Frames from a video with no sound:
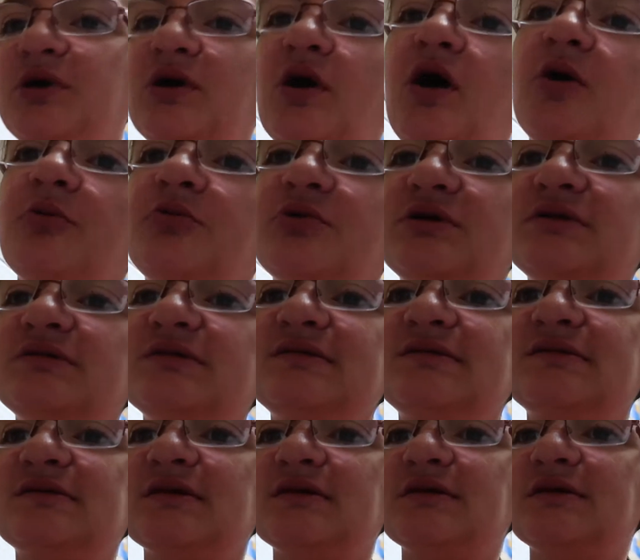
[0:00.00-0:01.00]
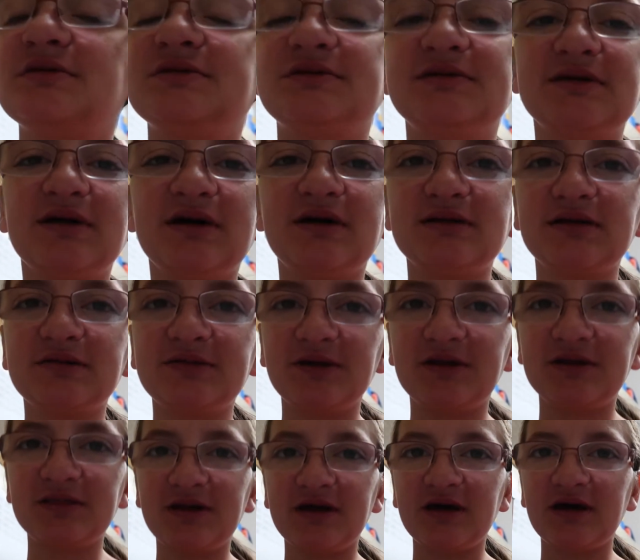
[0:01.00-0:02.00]
me confidence to get on cheetah hunt at the
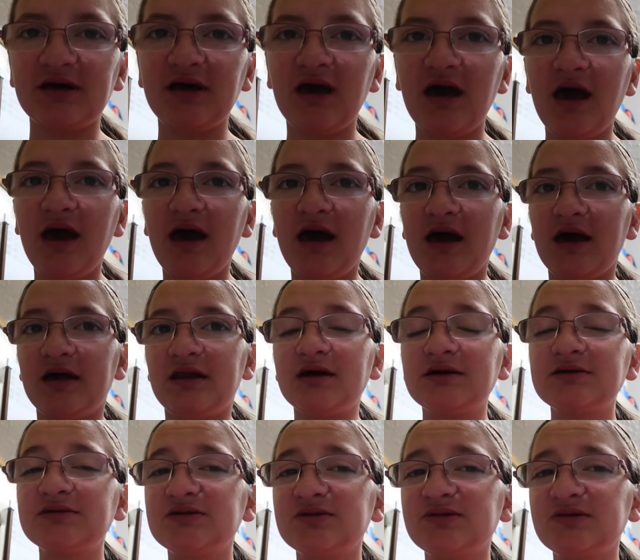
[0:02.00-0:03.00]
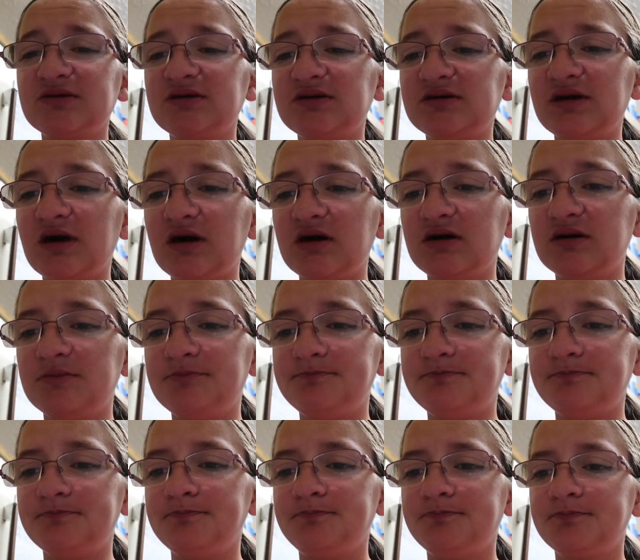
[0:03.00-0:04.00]
end of the day. And actually, um,
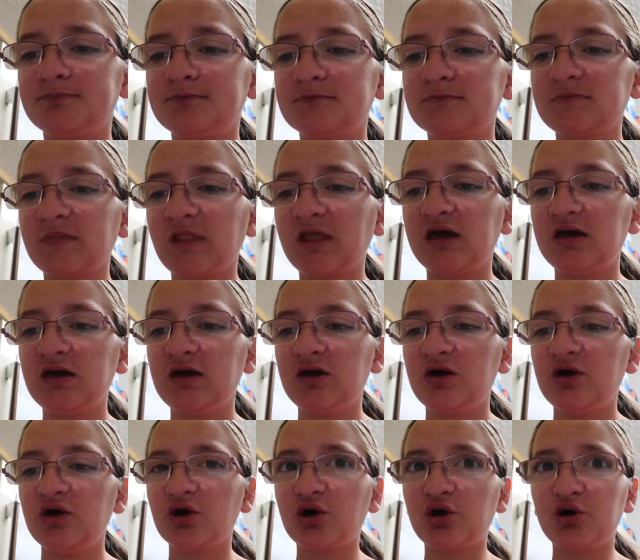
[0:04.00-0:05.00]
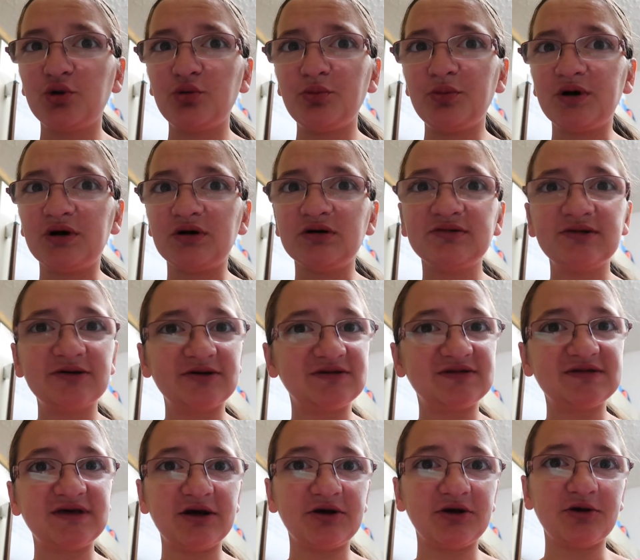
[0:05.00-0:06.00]
Kumba looks
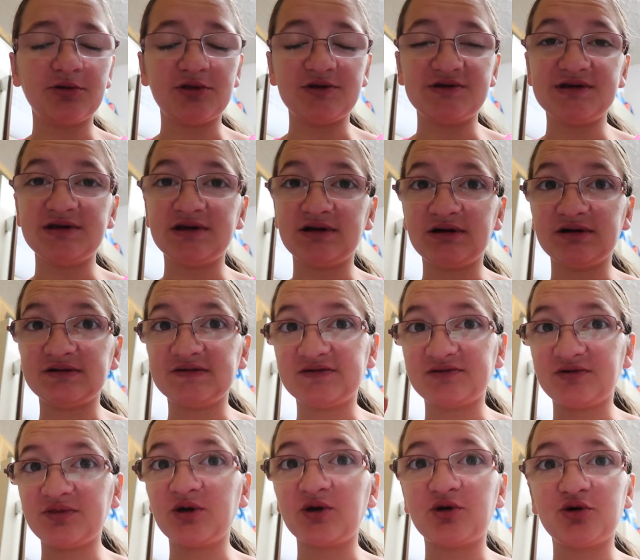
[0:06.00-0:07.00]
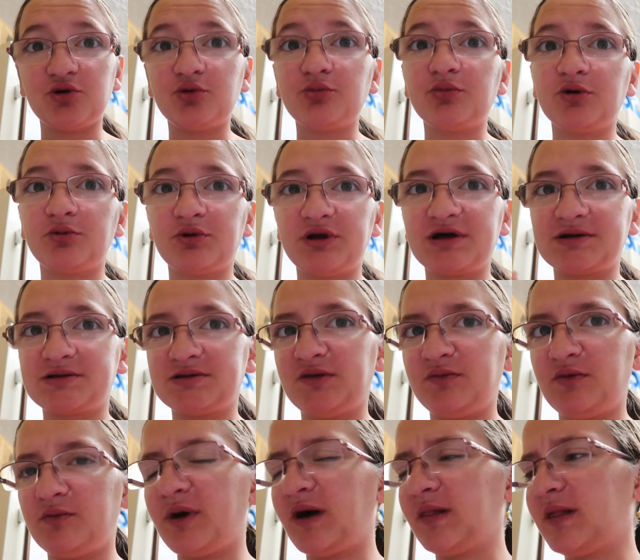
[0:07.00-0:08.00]
scarier than cheetah hunt, so I think Kumba would actually
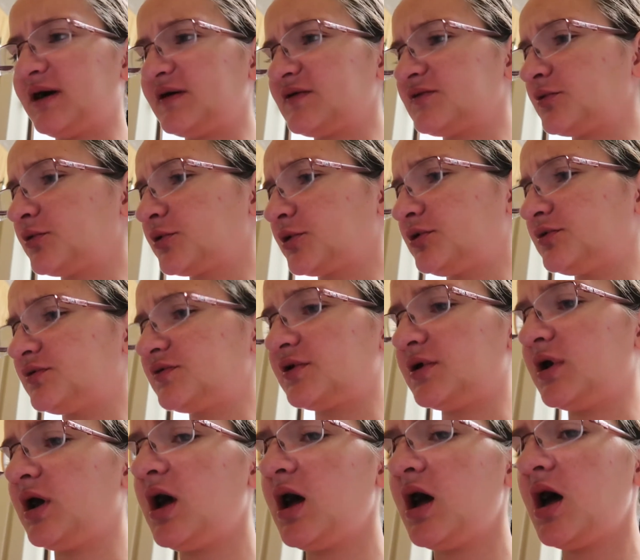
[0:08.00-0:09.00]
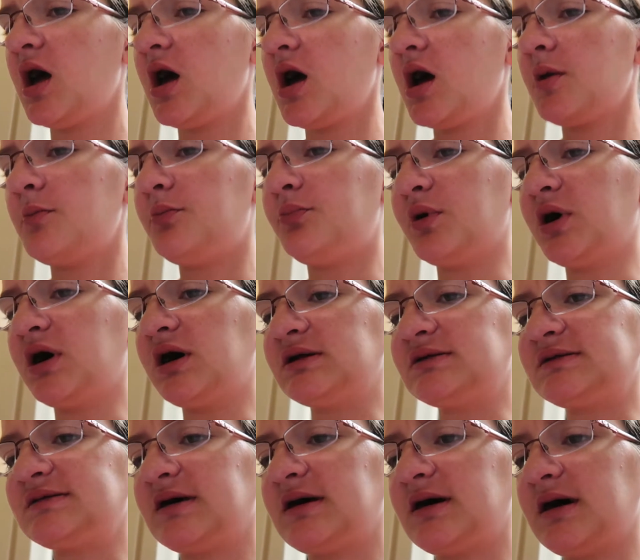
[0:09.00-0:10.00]
be my last roller coaster.
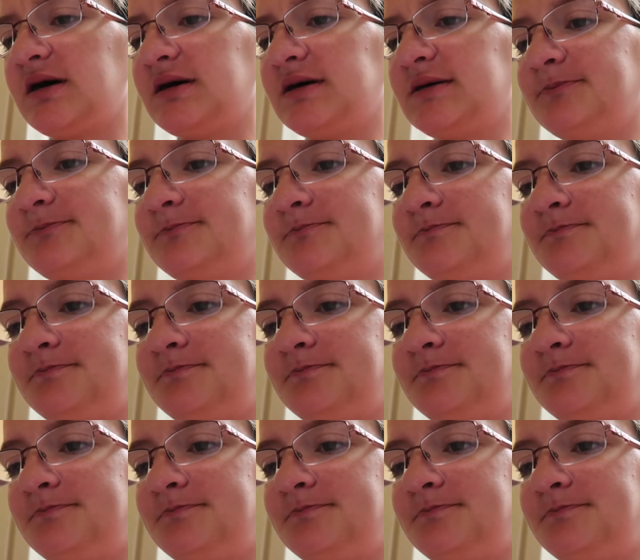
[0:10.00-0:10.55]
But um,